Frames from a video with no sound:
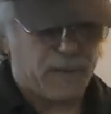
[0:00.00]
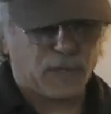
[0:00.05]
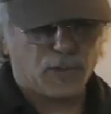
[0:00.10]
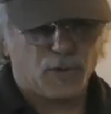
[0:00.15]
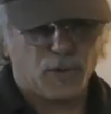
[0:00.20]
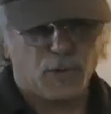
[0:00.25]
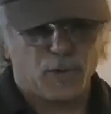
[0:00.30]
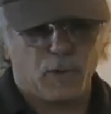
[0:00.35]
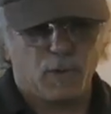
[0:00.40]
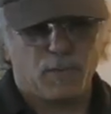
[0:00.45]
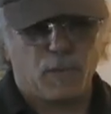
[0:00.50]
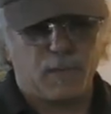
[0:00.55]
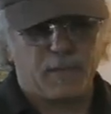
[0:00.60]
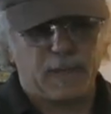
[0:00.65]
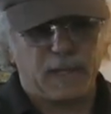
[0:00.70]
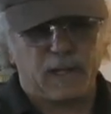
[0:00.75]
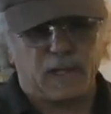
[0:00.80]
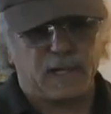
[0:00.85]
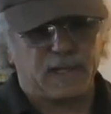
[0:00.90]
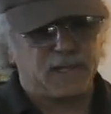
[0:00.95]
metronome will
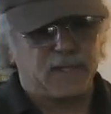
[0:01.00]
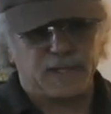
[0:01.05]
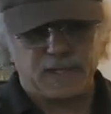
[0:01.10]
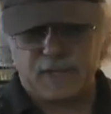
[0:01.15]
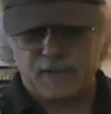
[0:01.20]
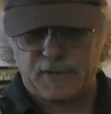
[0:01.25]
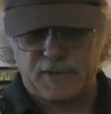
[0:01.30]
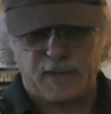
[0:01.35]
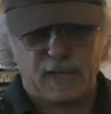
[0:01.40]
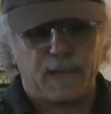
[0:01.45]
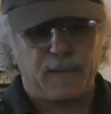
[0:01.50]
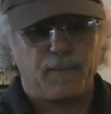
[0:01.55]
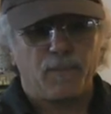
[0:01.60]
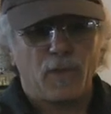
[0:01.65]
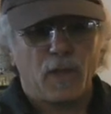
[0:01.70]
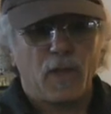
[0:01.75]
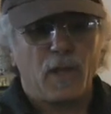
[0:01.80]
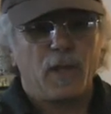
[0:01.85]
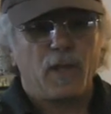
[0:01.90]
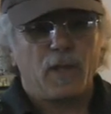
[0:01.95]
be on 60.
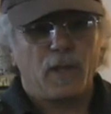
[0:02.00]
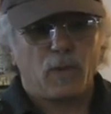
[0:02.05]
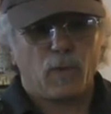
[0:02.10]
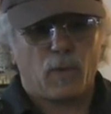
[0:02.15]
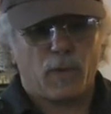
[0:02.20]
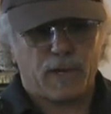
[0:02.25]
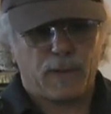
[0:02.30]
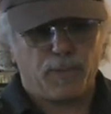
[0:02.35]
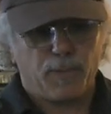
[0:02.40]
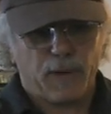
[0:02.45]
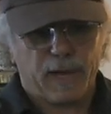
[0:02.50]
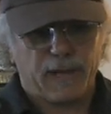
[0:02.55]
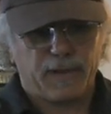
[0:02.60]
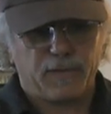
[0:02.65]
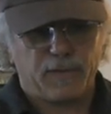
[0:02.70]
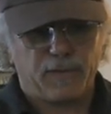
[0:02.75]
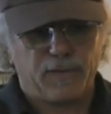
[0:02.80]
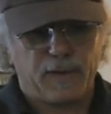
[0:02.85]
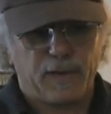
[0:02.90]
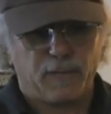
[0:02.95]
You want to
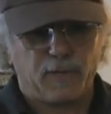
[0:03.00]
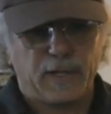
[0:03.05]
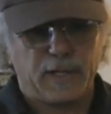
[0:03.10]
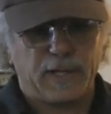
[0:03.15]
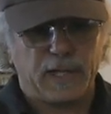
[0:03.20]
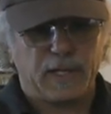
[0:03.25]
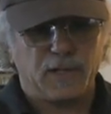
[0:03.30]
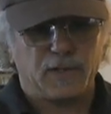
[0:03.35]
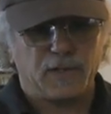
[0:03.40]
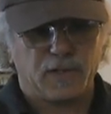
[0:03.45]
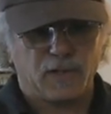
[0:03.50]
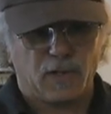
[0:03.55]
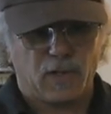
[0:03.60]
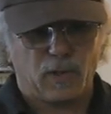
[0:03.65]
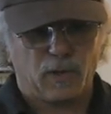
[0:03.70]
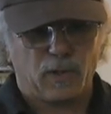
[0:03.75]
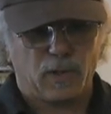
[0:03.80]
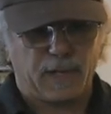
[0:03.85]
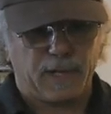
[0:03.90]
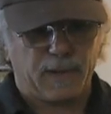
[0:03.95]
practice everything
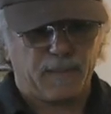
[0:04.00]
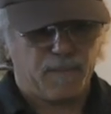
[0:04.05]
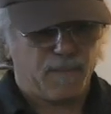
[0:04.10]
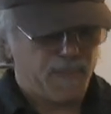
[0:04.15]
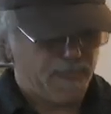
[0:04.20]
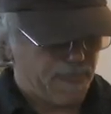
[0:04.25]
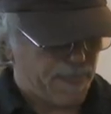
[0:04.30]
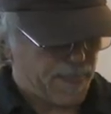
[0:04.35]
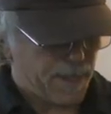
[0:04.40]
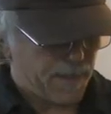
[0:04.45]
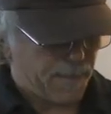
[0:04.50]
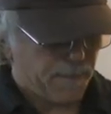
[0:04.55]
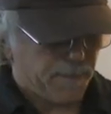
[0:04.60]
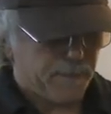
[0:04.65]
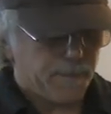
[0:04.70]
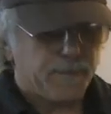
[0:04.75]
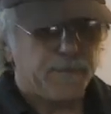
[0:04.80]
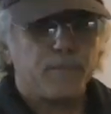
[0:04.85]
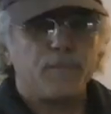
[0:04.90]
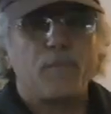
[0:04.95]
slowly.
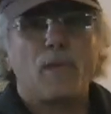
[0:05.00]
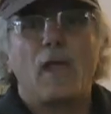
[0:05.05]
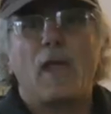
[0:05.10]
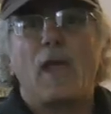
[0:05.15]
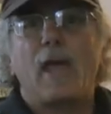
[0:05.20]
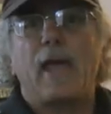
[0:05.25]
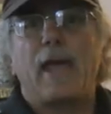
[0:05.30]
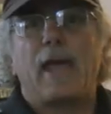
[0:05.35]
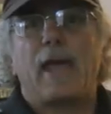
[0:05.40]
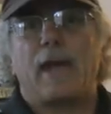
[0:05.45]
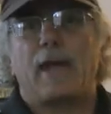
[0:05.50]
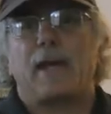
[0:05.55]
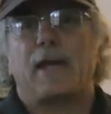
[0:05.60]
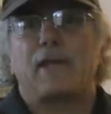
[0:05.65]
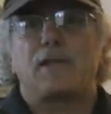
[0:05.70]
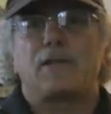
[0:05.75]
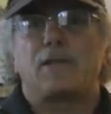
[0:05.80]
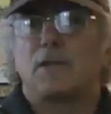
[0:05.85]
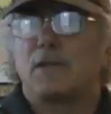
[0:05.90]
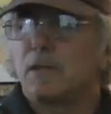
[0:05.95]
And
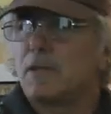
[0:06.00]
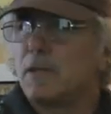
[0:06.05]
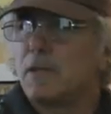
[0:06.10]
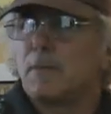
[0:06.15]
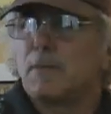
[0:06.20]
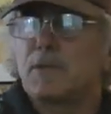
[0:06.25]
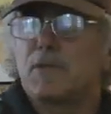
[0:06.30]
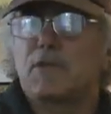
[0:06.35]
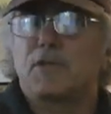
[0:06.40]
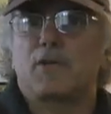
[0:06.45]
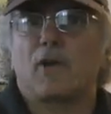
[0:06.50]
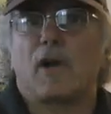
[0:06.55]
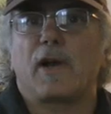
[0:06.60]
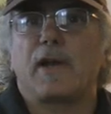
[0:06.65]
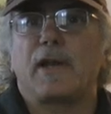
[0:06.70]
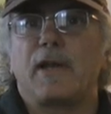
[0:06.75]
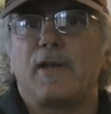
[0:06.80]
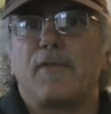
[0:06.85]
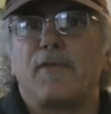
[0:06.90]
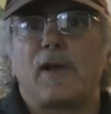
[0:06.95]
I
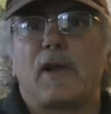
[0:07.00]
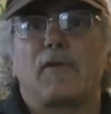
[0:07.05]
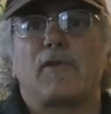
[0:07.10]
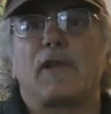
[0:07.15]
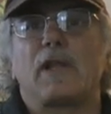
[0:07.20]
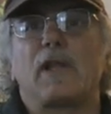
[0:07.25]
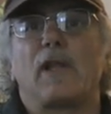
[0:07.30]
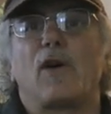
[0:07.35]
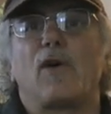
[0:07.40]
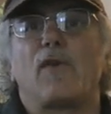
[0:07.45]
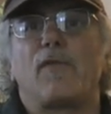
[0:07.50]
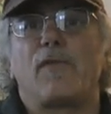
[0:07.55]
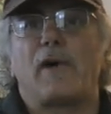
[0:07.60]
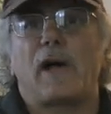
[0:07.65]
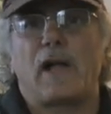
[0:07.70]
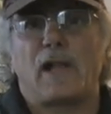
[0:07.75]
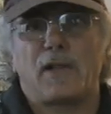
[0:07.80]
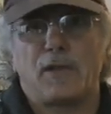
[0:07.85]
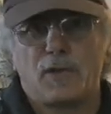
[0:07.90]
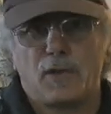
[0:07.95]
start at a very low
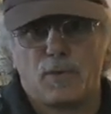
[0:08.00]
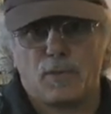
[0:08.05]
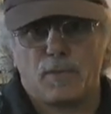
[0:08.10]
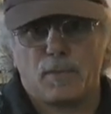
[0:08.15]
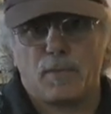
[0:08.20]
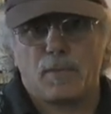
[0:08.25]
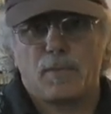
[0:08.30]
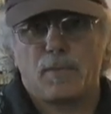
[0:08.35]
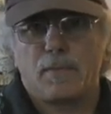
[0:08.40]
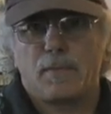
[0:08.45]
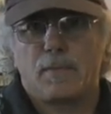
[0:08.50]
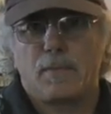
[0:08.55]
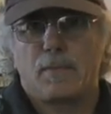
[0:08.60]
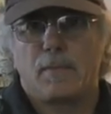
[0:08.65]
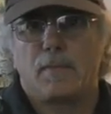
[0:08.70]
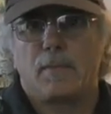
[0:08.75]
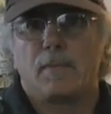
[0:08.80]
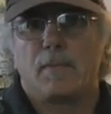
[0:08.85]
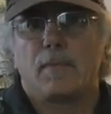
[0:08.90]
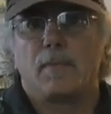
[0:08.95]
volume,